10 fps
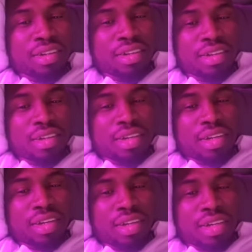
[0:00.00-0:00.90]

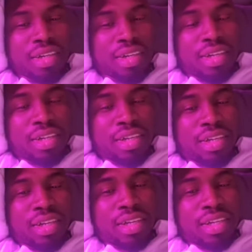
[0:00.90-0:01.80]

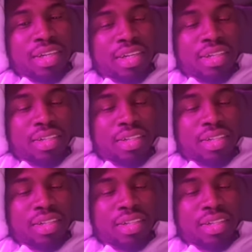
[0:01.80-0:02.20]
No one is speaking in this clip.